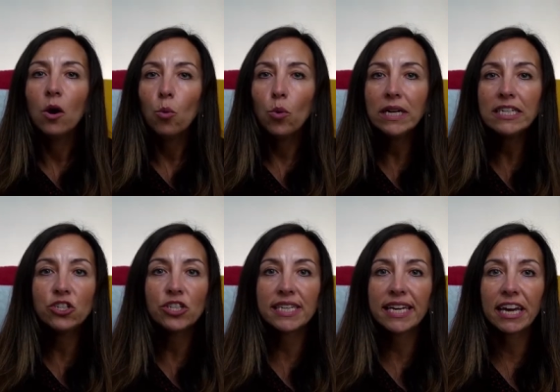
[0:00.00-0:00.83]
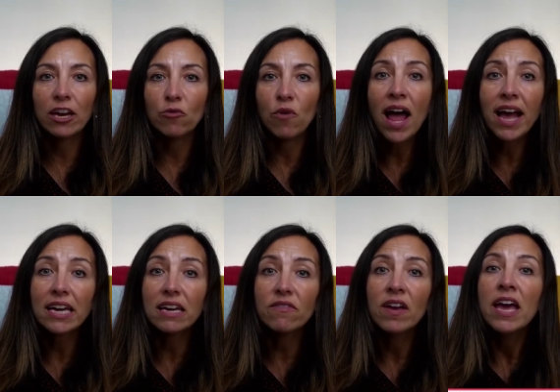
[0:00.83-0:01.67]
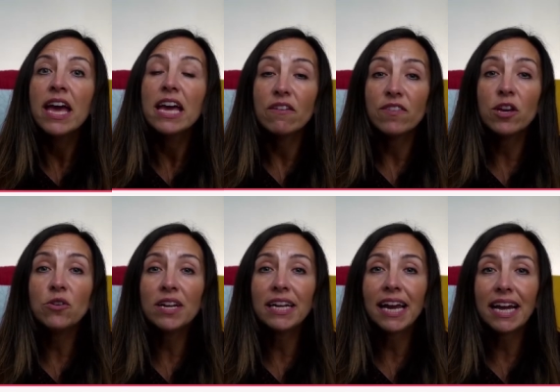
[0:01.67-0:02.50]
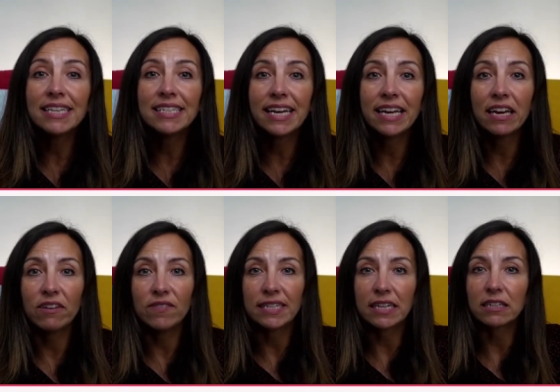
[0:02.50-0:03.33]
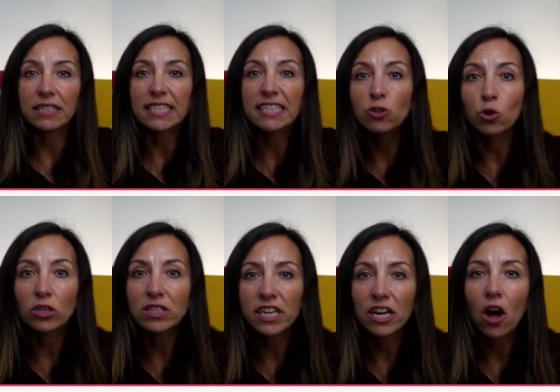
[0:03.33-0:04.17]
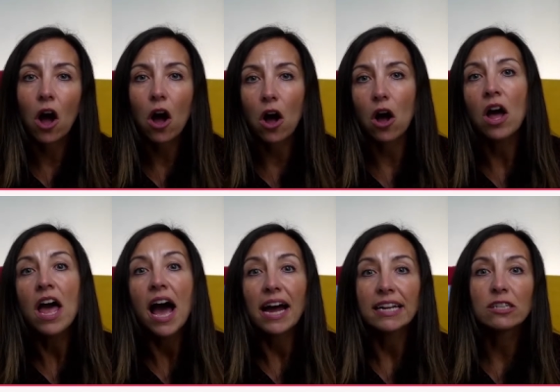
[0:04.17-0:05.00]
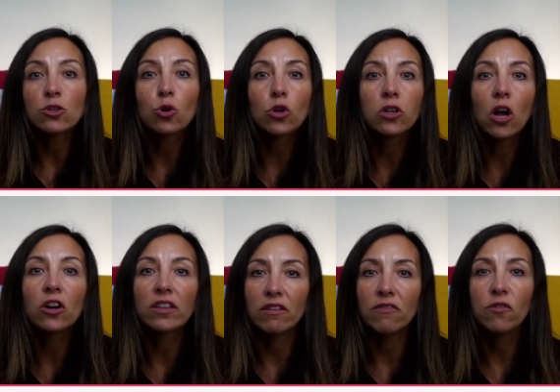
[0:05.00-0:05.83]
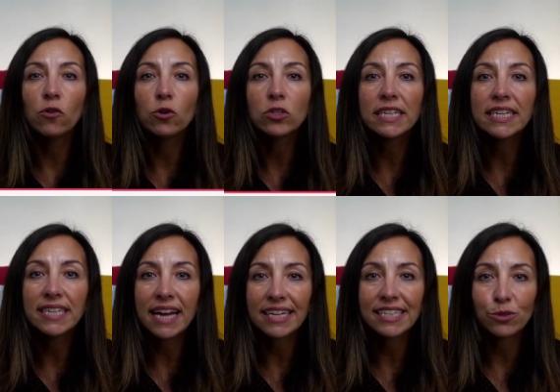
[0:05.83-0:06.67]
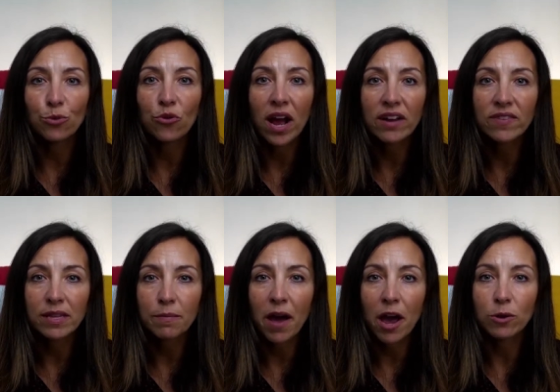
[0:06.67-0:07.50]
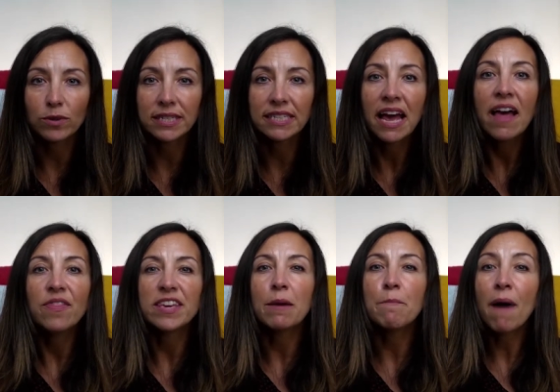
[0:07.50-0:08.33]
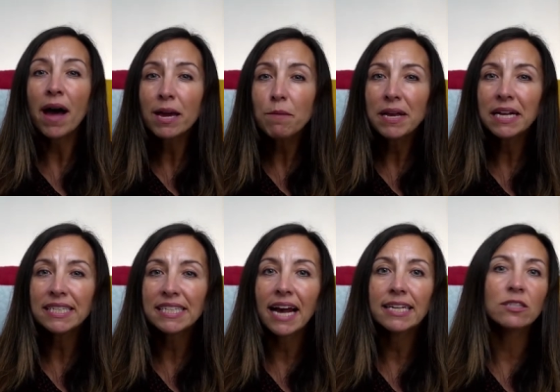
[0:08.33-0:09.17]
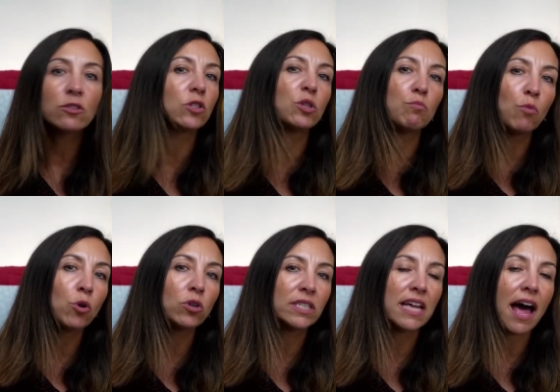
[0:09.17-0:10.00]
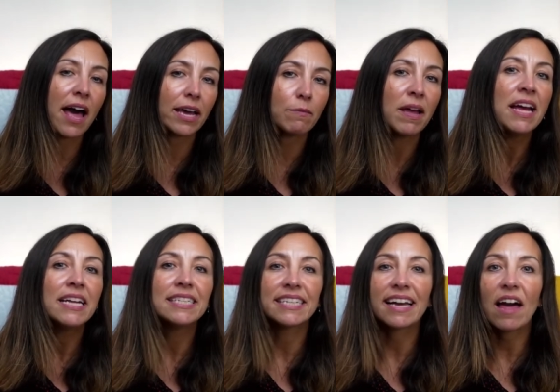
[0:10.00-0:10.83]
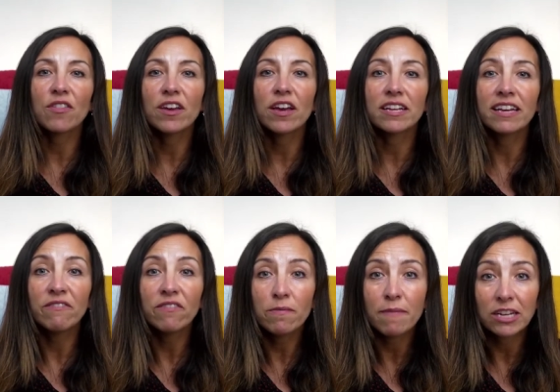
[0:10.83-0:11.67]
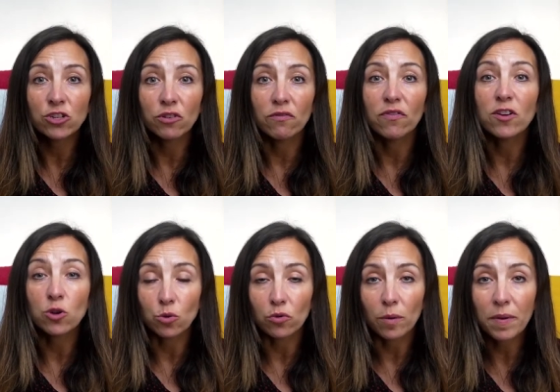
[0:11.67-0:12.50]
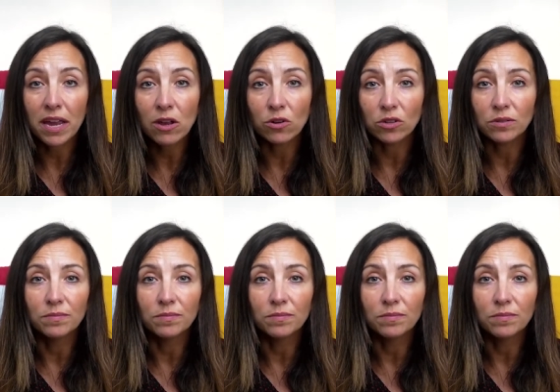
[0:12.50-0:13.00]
When did your ticket arrive? If you didn't get a ticket physically stuck to your car and it took longer than 14 days to arrive in the post, then you might be entitled to more time to gather information for your appeal.